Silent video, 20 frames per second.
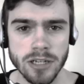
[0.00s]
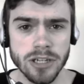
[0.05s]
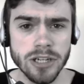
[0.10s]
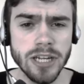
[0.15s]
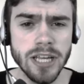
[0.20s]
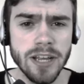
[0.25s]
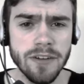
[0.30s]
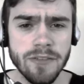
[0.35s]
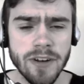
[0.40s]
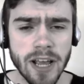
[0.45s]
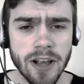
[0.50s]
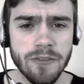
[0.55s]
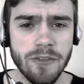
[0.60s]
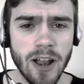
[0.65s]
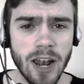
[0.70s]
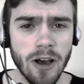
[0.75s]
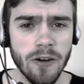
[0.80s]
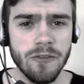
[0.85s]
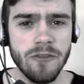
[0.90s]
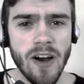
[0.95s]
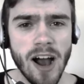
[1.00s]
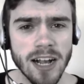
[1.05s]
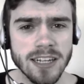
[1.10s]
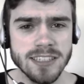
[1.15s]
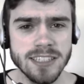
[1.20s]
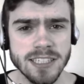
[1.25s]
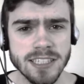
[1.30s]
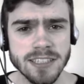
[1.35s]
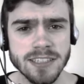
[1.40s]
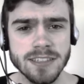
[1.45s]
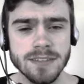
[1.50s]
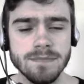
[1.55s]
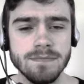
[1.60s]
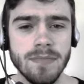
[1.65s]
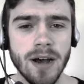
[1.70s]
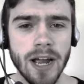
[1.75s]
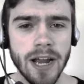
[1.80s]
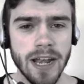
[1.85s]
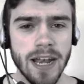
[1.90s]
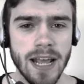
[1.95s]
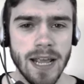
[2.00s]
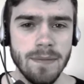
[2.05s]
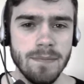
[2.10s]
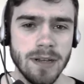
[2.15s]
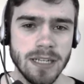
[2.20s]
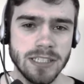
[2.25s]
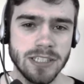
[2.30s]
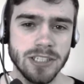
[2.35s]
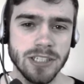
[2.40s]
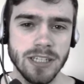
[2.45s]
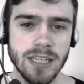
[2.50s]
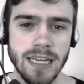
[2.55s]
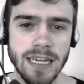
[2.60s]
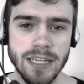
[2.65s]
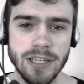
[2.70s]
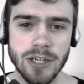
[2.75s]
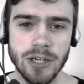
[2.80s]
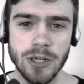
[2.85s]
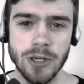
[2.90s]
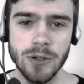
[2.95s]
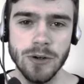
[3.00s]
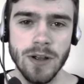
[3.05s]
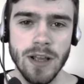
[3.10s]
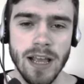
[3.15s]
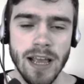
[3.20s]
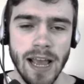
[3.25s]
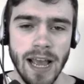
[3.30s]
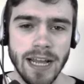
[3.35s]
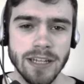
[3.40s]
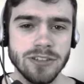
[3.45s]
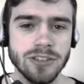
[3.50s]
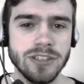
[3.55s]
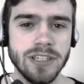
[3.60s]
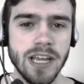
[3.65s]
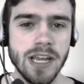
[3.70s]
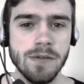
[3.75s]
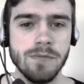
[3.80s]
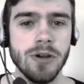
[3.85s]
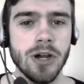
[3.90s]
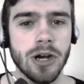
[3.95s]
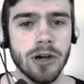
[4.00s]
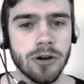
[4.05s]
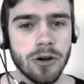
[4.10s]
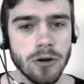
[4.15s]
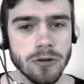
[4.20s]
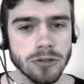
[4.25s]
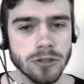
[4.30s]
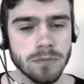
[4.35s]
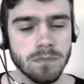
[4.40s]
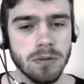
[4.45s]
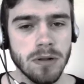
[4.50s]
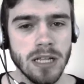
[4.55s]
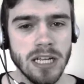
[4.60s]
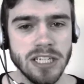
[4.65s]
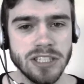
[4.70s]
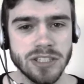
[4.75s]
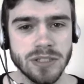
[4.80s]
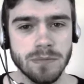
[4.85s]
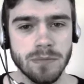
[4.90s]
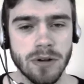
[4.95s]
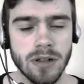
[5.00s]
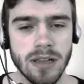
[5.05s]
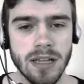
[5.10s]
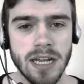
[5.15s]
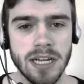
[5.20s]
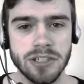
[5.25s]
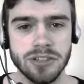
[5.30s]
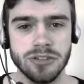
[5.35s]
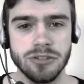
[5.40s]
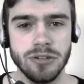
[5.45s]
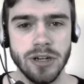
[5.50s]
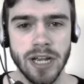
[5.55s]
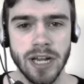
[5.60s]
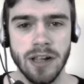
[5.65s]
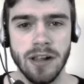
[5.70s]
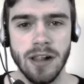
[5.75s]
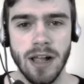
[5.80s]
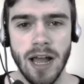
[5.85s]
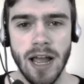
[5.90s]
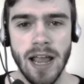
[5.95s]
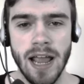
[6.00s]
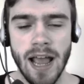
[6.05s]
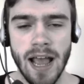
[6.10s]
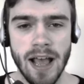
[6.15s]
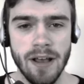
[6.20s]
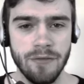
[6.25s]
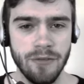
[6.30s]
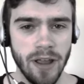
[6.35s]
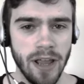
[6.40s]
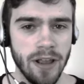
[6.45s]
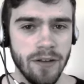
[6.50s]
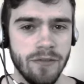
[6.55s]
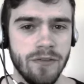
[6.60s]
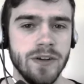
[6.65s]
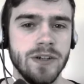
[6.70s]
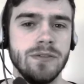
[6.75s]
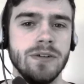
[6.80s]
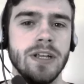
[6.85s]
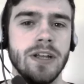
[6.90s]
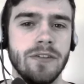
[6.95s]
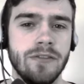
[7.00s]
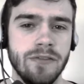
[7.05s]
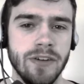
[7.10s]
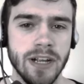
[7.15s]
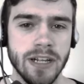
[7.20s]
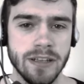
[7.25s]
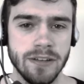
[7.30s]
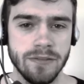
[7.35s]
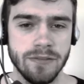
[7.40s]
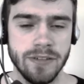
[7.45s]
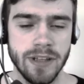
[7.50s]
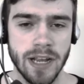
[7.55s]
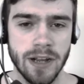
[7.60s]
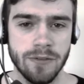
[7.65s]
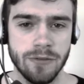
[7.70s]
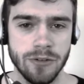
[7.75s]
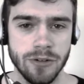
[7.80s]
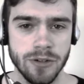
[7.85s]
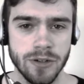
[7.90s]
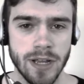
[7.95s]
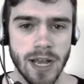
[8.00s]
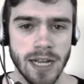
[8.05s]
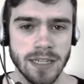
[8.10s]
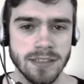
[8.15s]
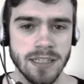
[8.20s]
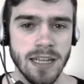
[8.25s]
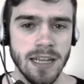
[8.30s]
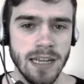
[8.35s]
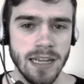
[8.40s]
Good evening, fellow foxes! My name is Solaito, and today we are going to play some Clash Royale. I have a very effective deck for you guys.